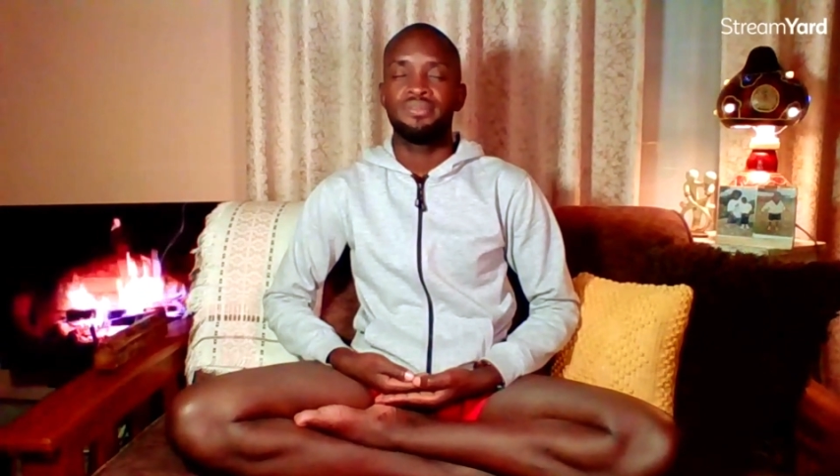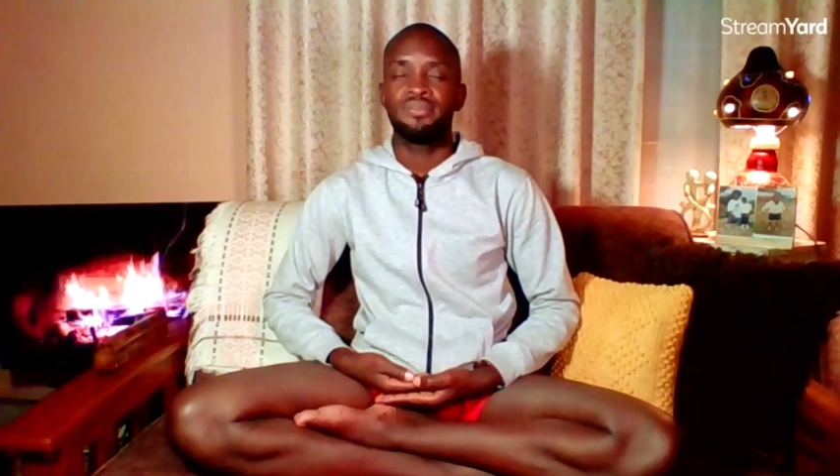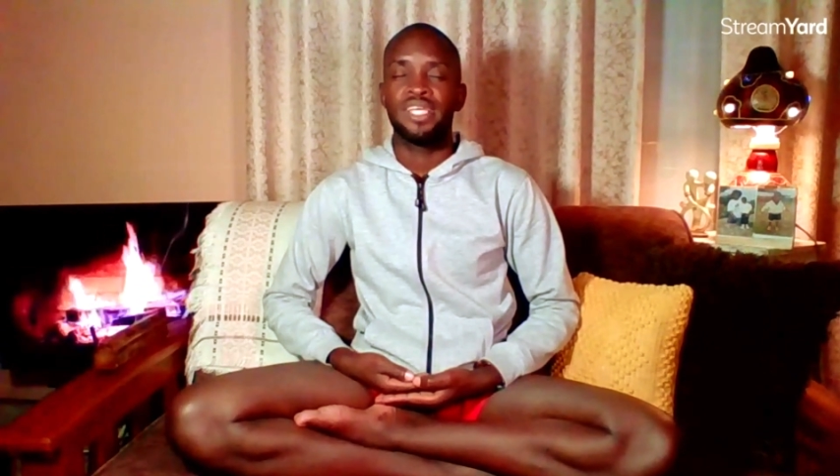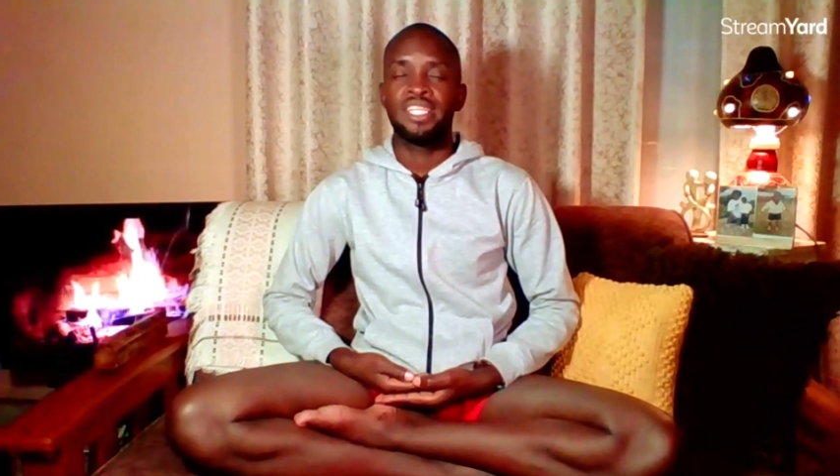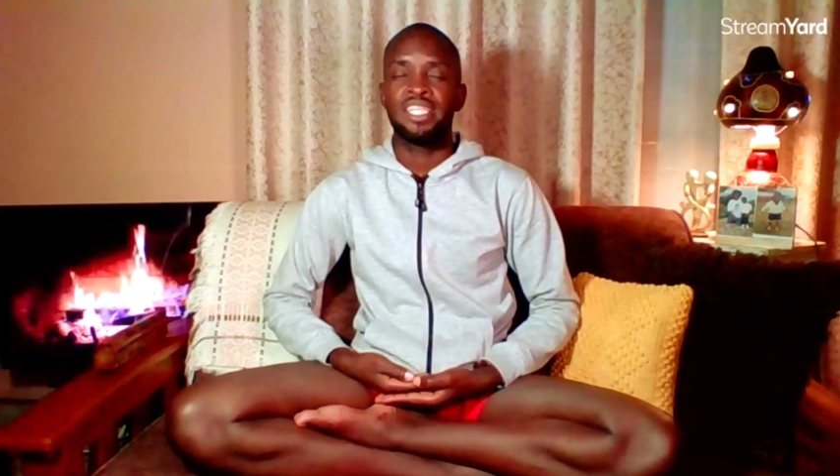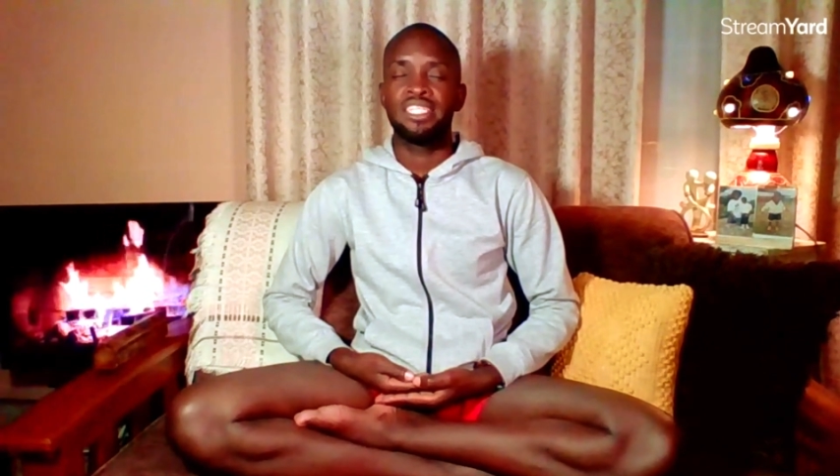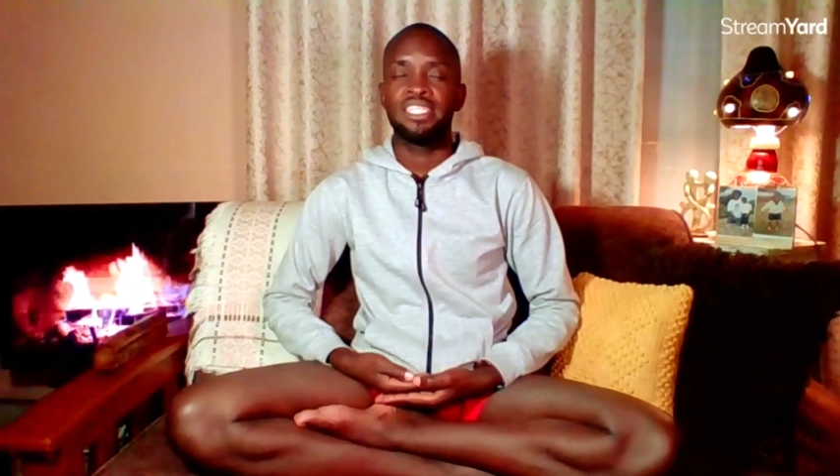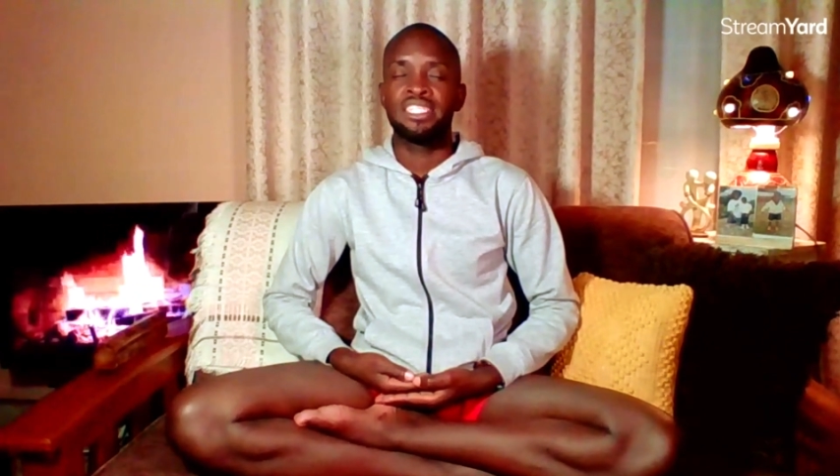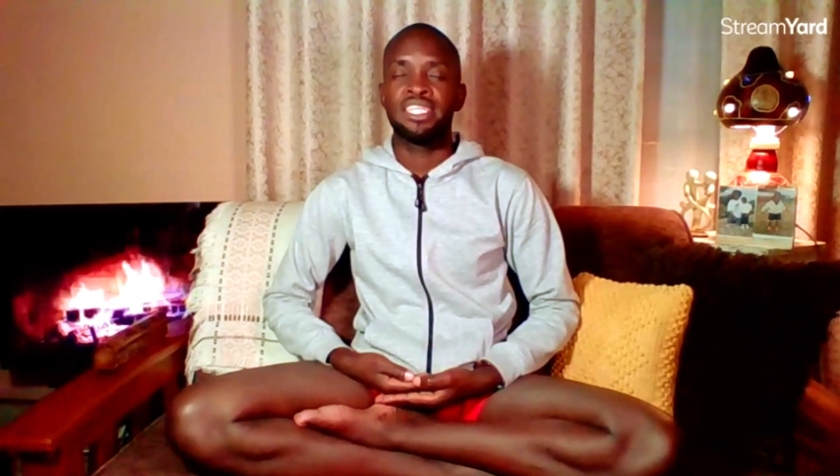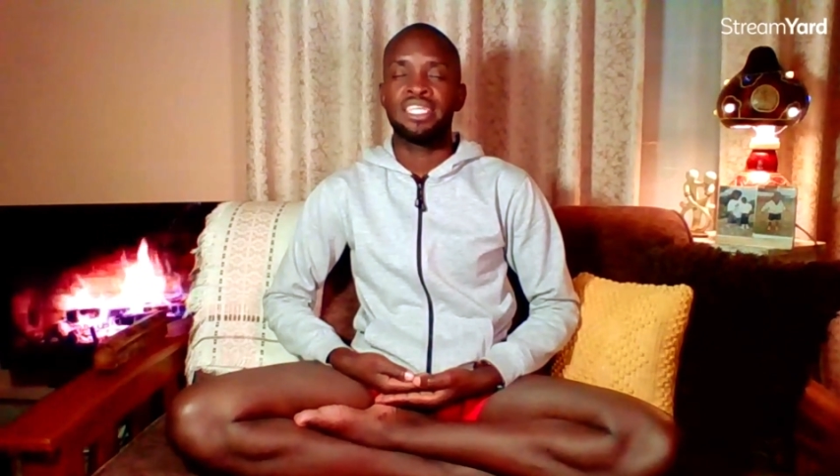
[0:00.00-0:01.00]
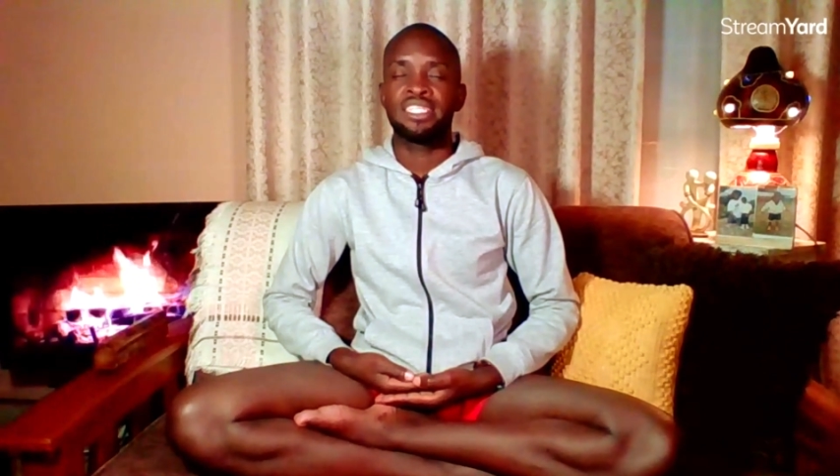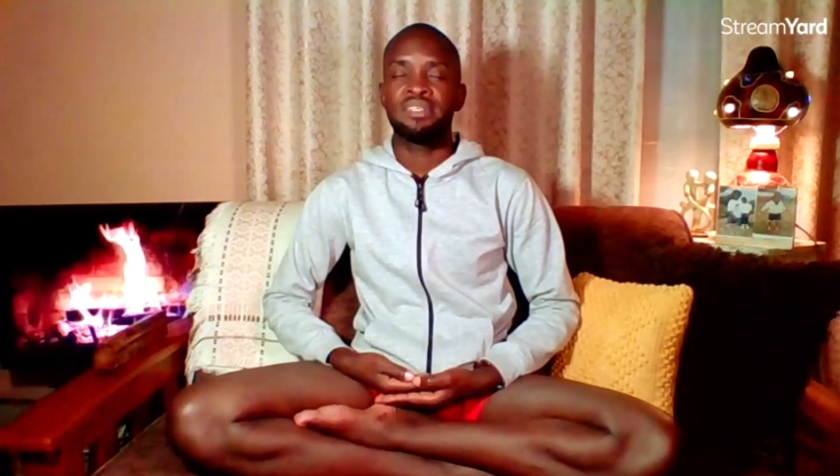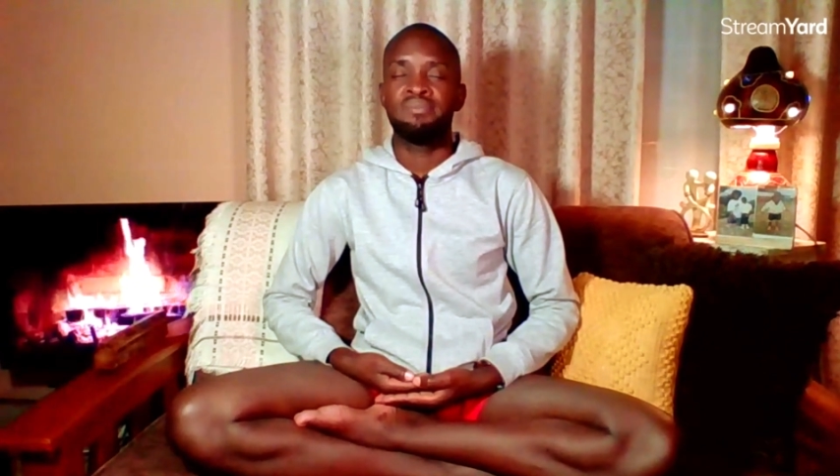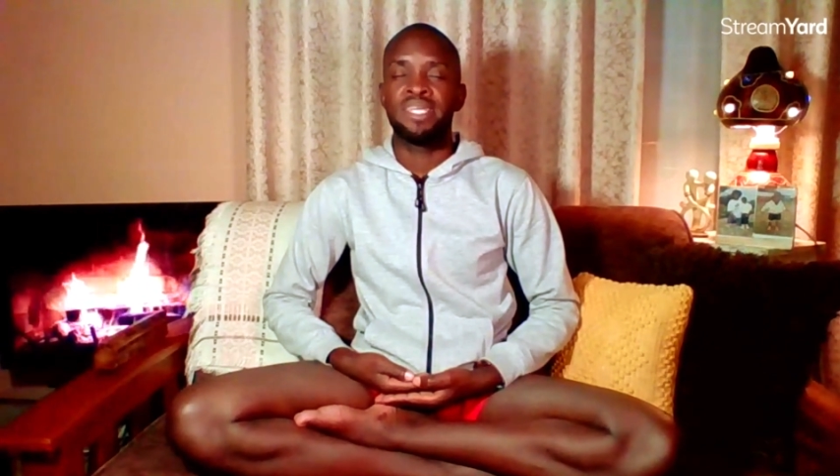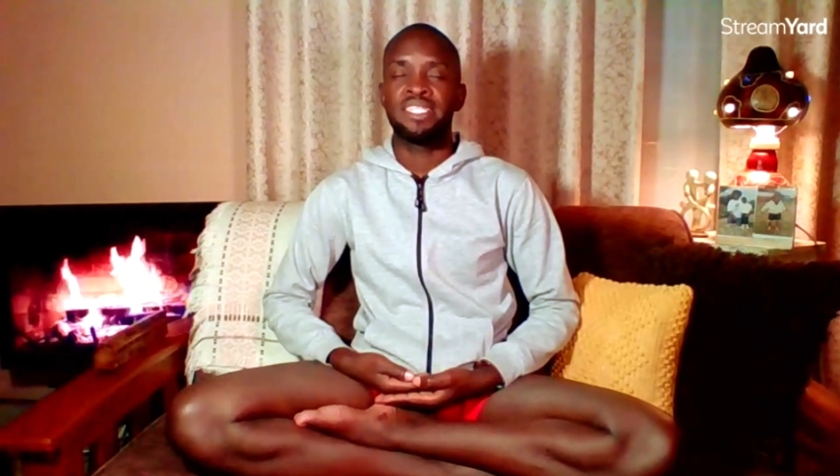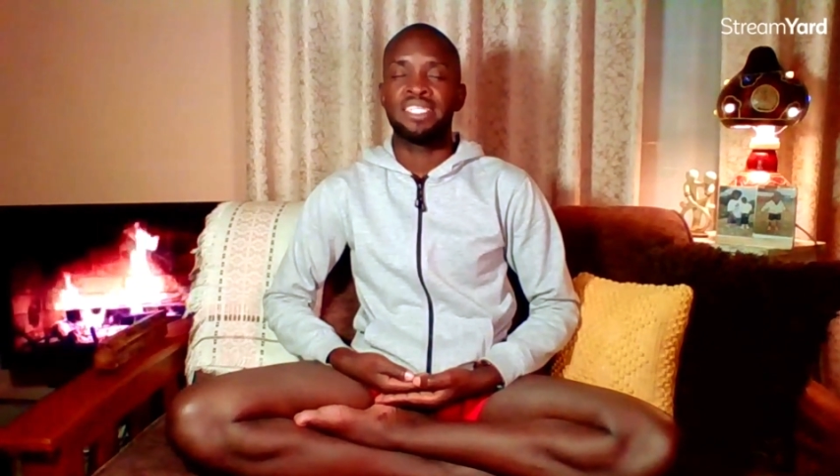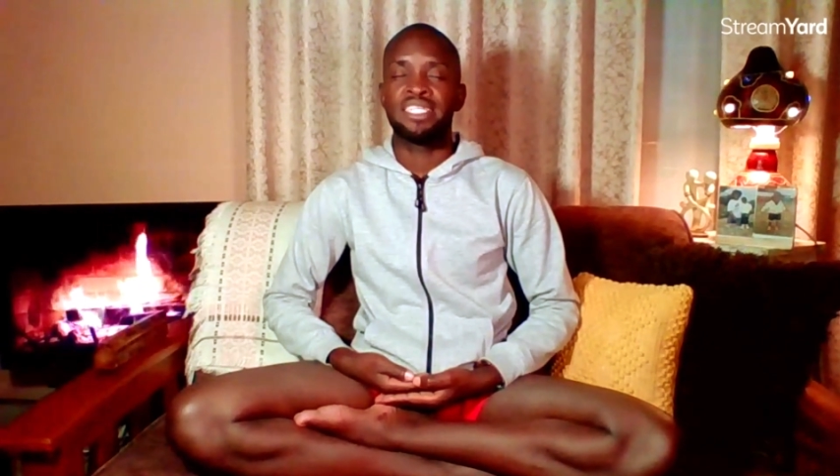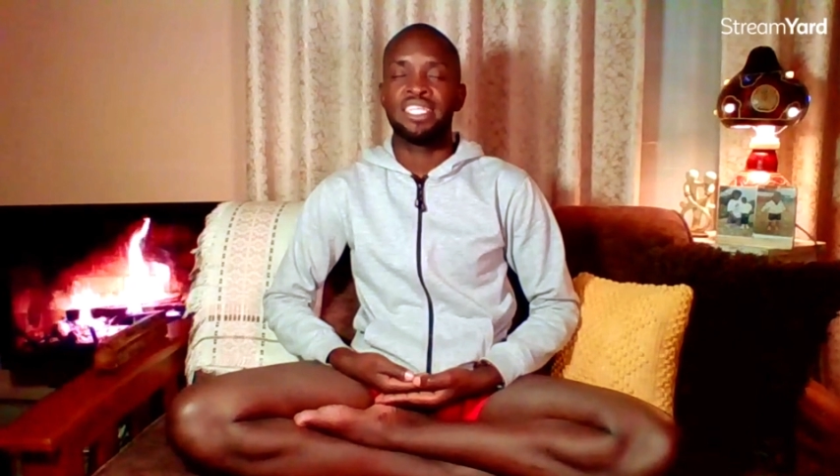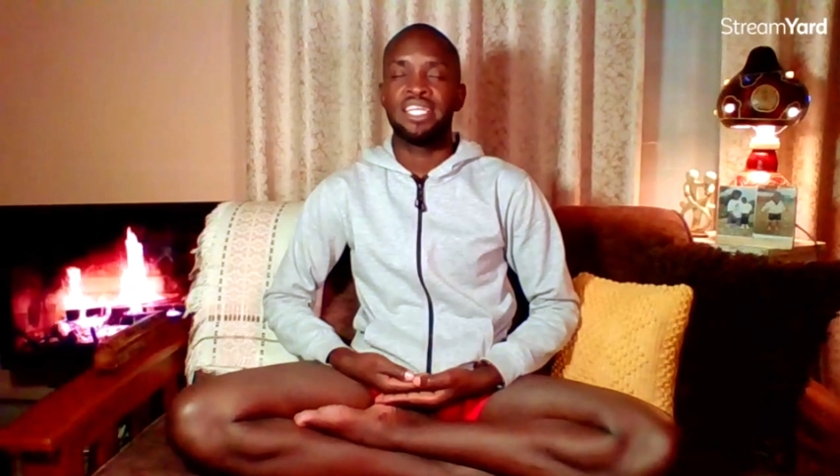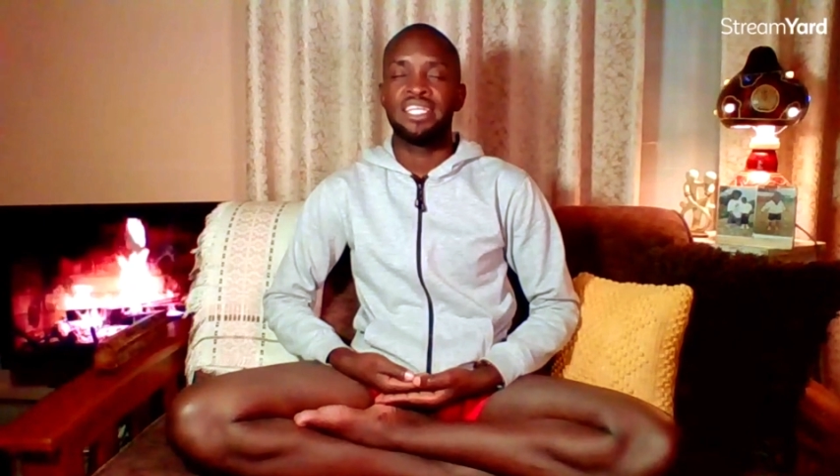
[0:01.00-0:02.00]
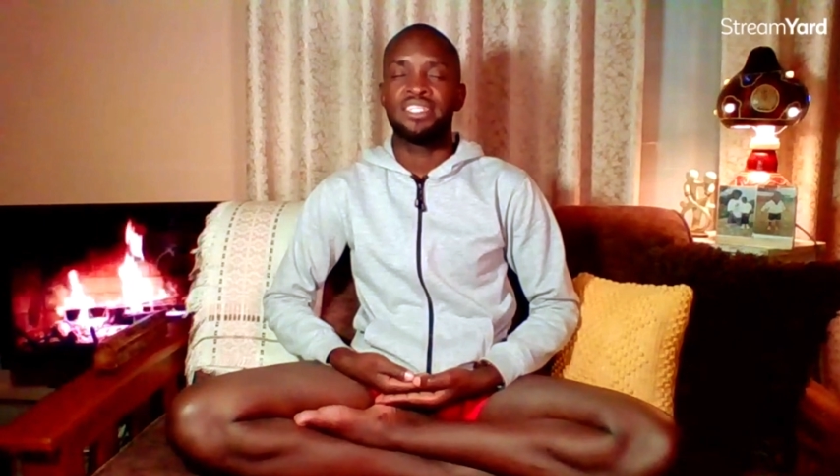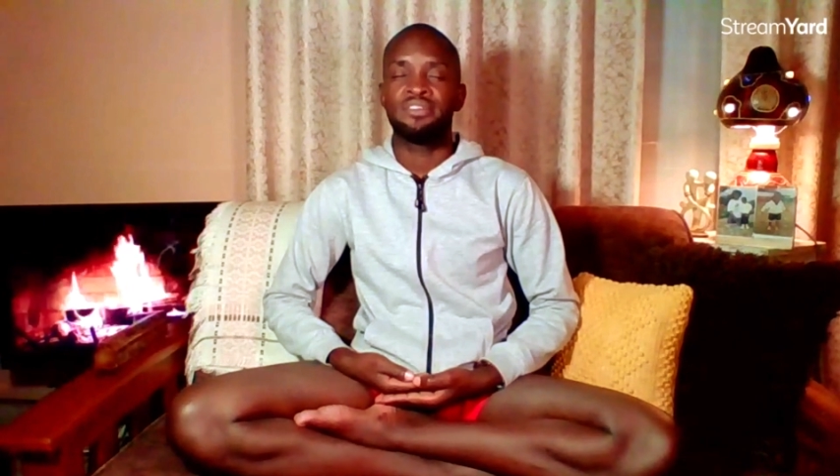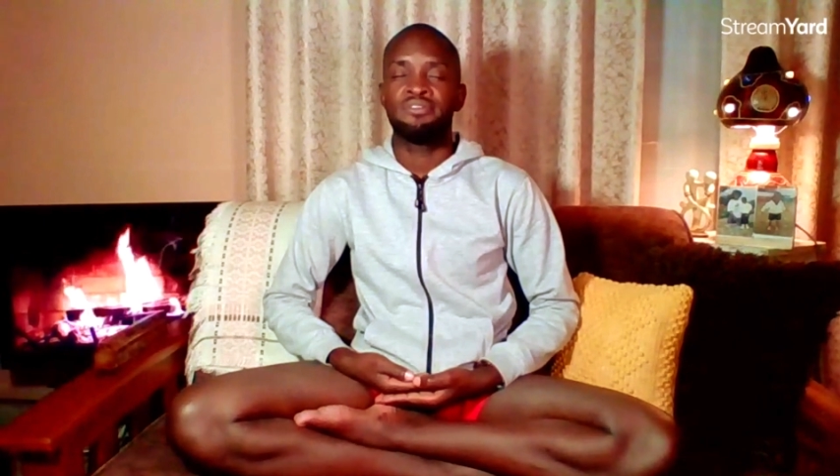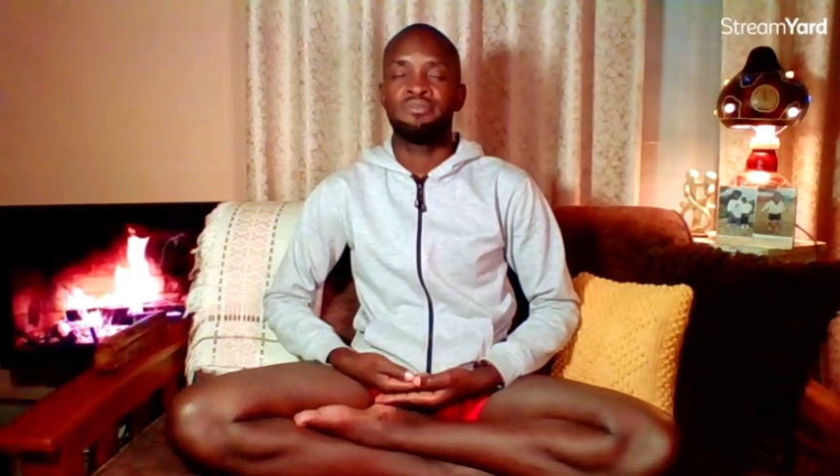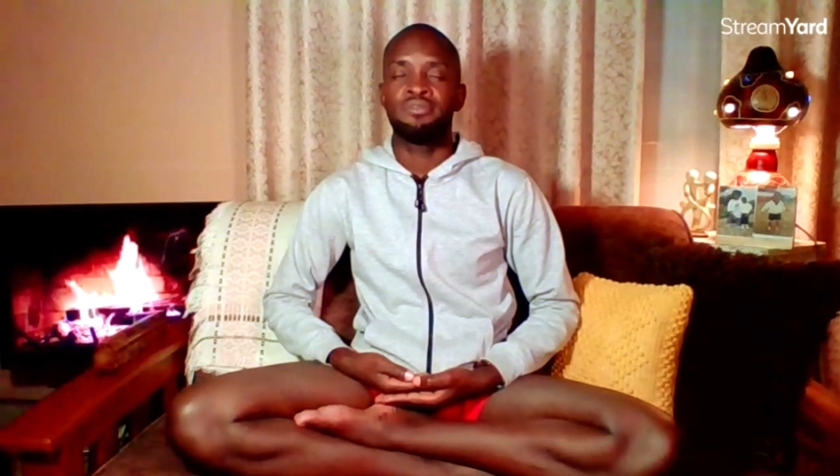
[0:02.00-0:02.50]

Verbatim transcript: And this is just the basic tenet of